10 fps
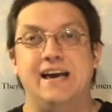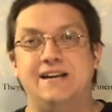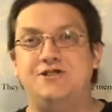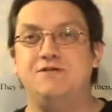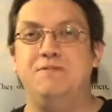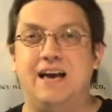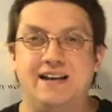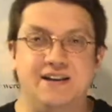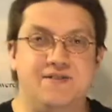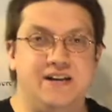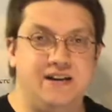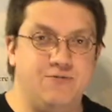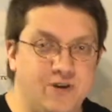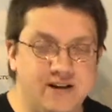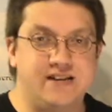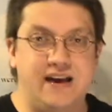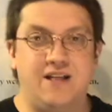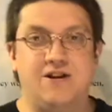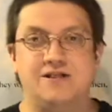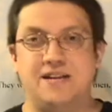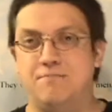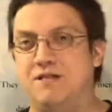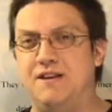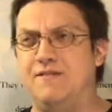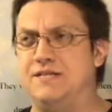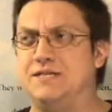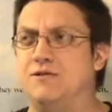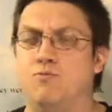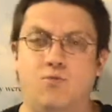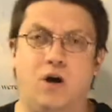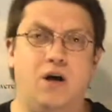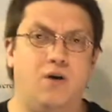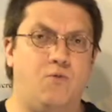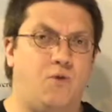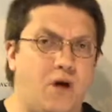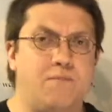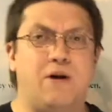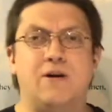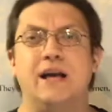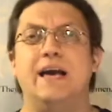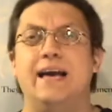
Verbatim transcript: It should be on DVD retailers. I believe it's in uh, Walmart.